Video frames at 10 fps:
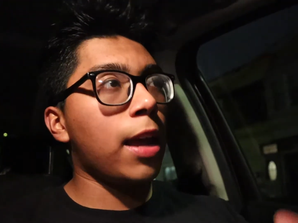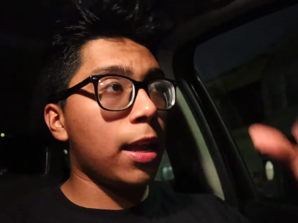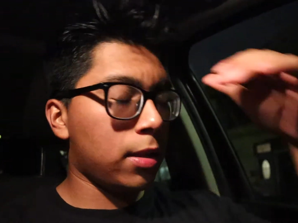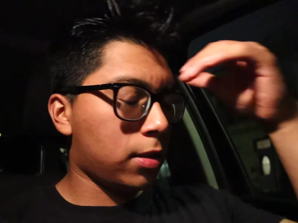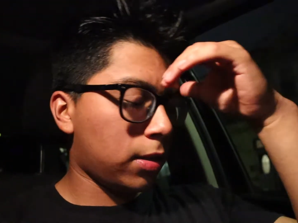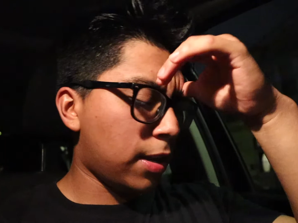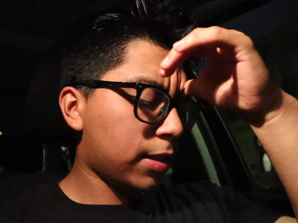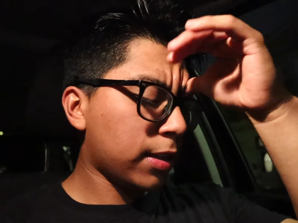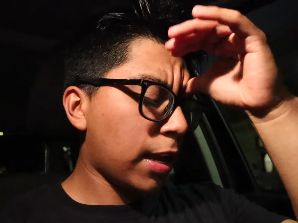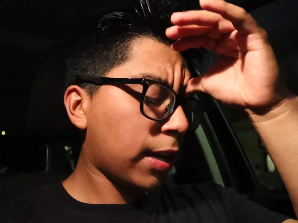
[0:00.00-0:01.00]
And
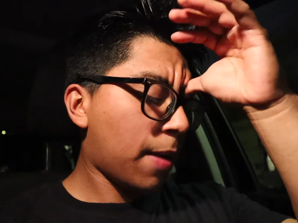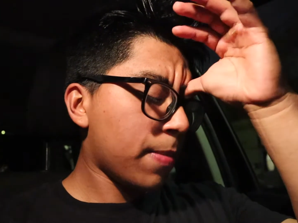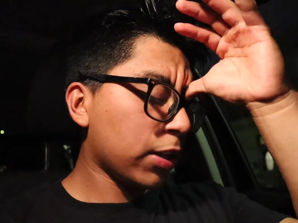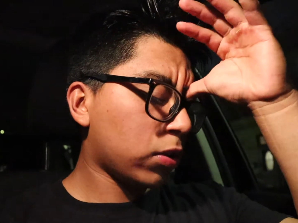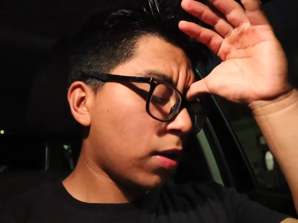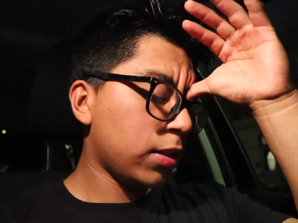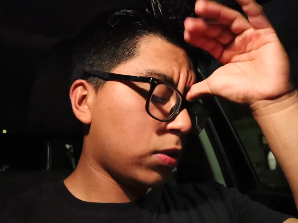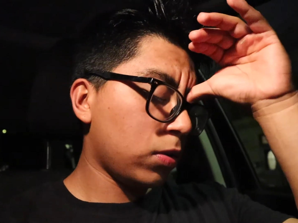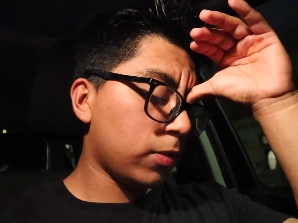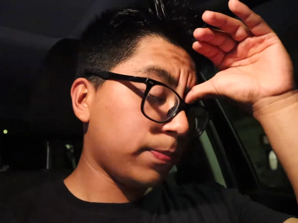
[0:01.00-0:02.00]
it's like, I'm not trying
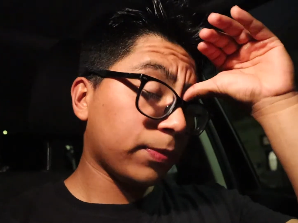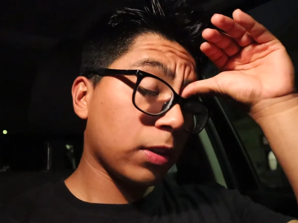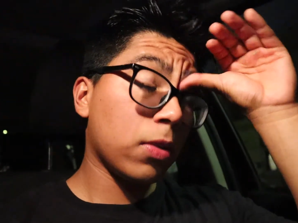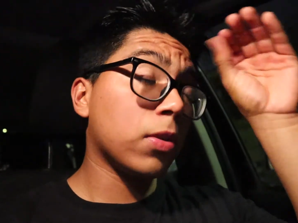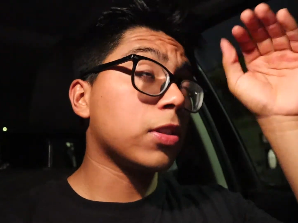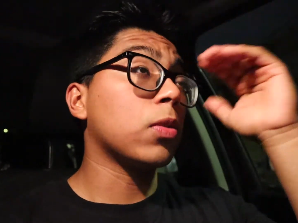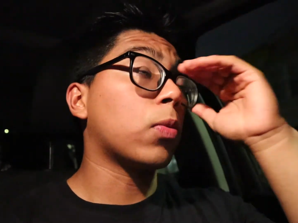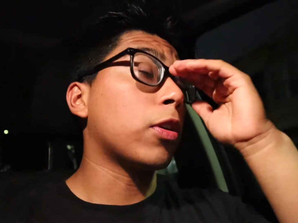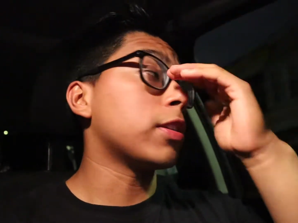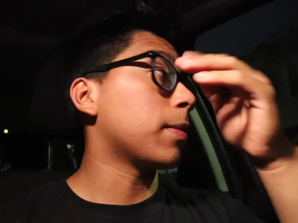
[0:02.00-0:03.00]
to, what's the
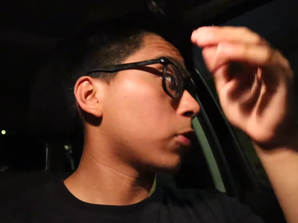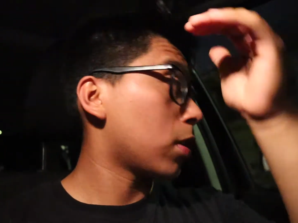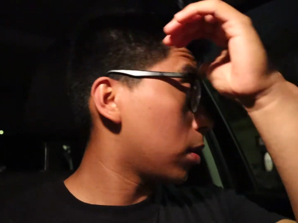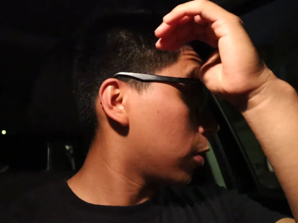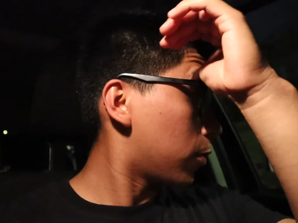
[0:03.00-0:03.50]
words I'm trying to look